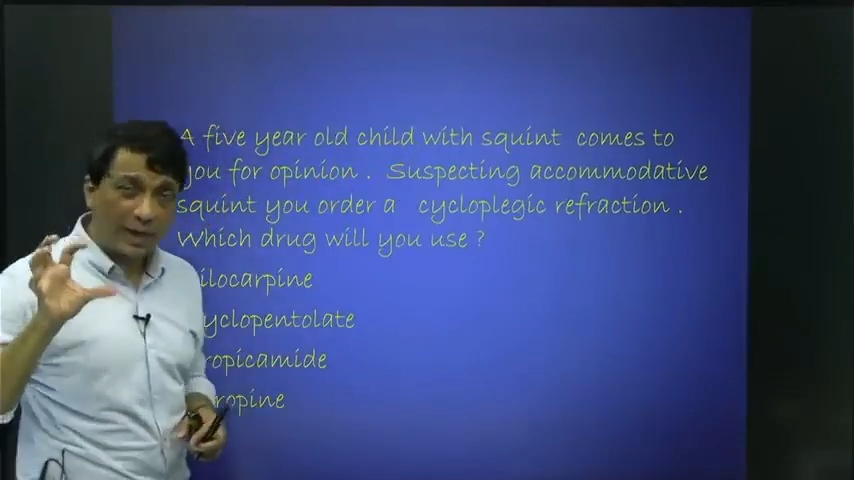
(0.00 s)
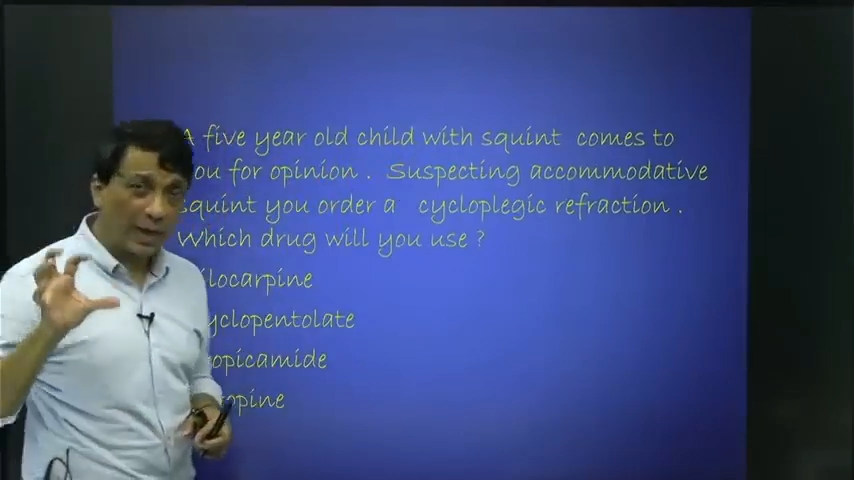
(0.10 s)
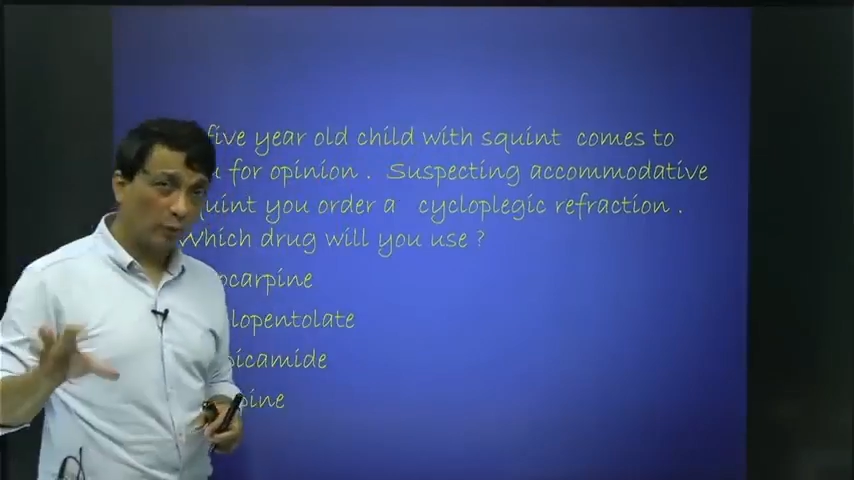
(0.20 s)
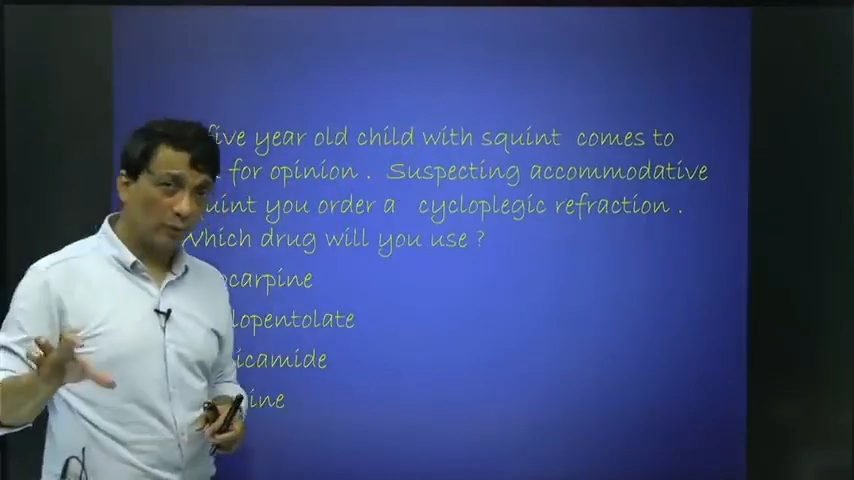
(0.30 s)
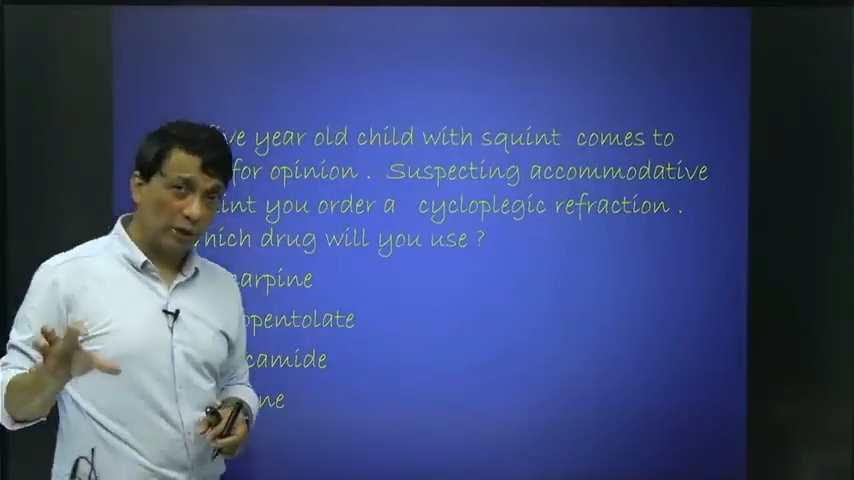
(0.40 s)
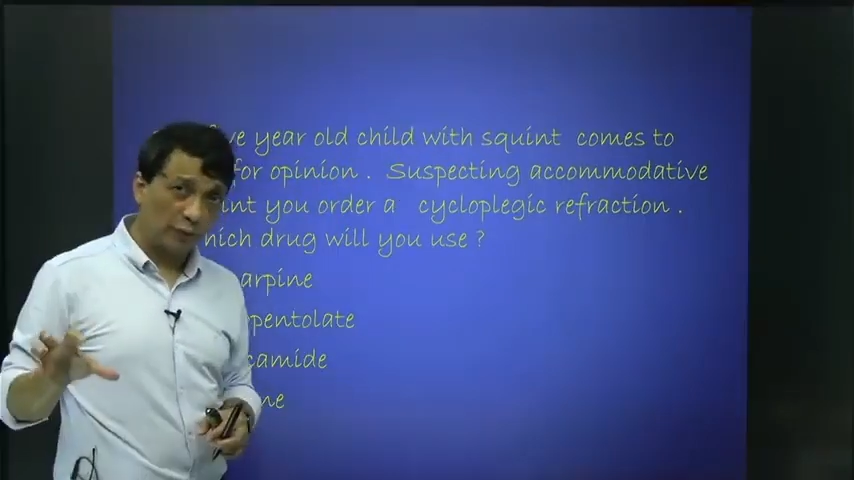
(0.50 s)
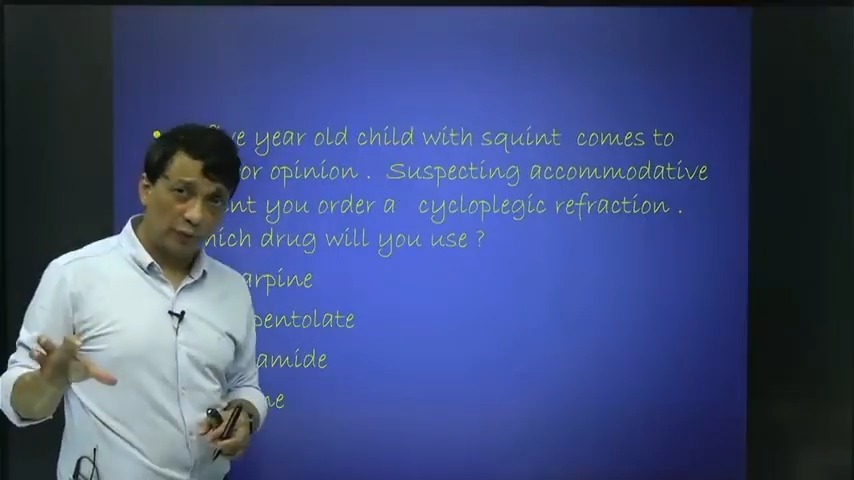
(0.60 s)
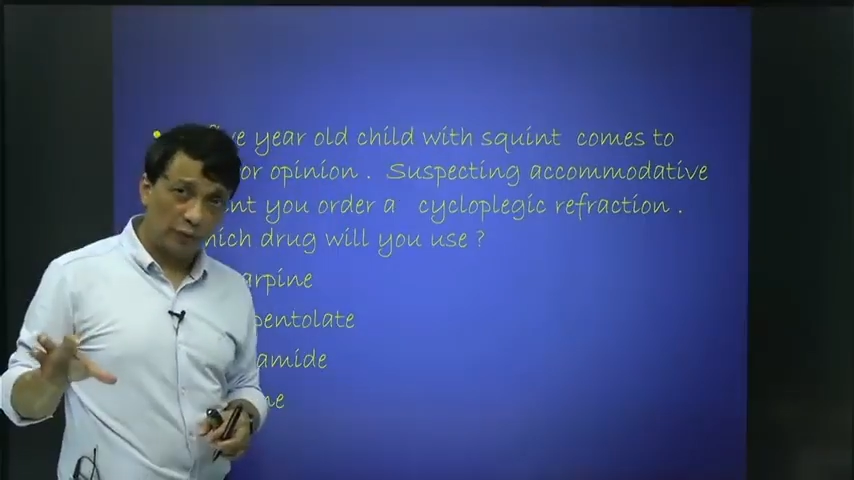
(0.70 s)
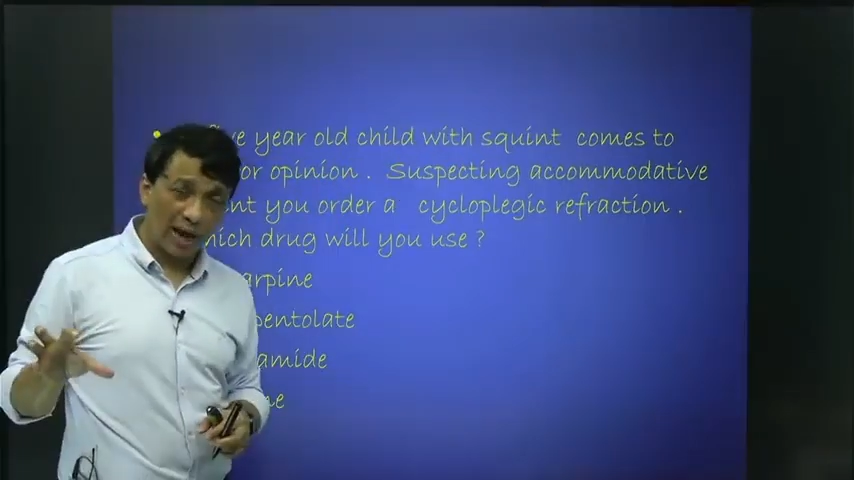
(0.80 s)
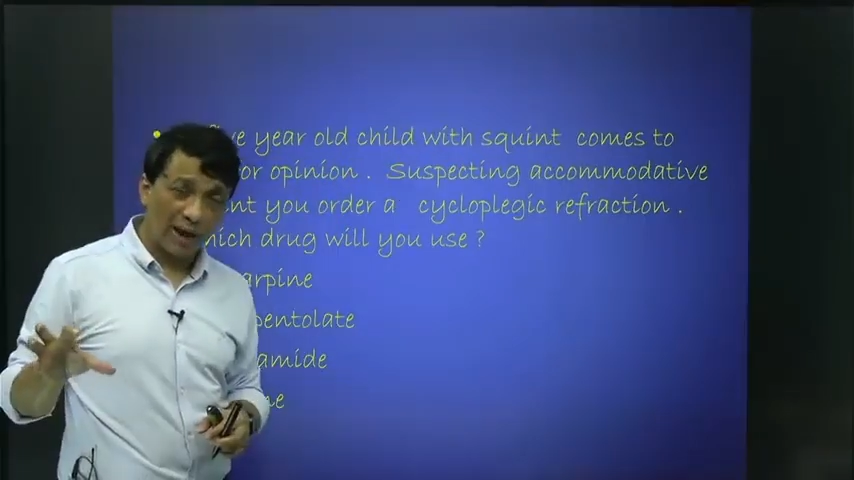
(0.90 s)
cyclopegic
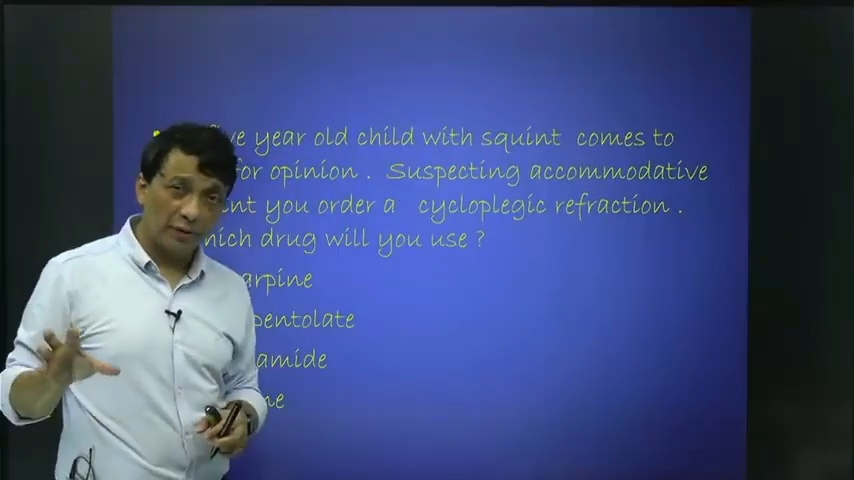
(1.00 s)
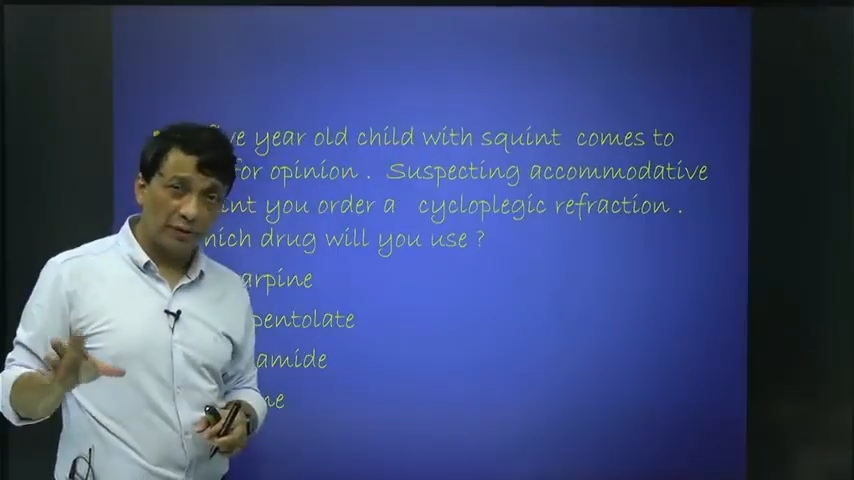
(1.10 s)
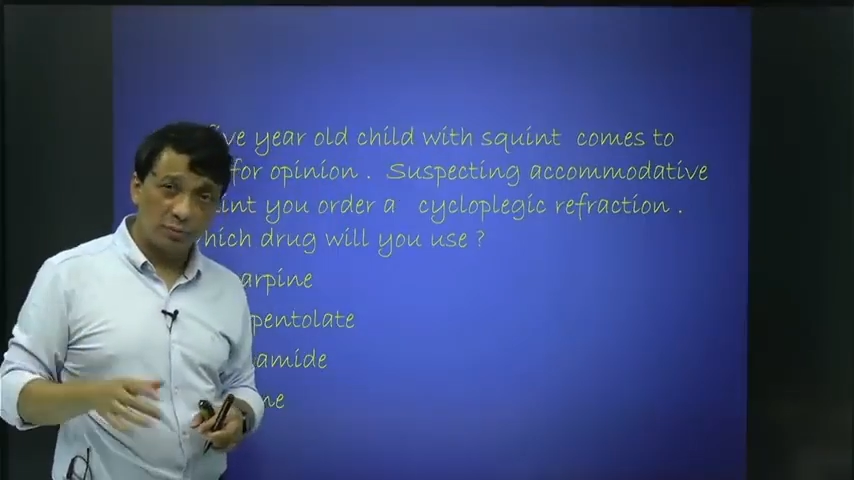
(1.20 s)
which we have at our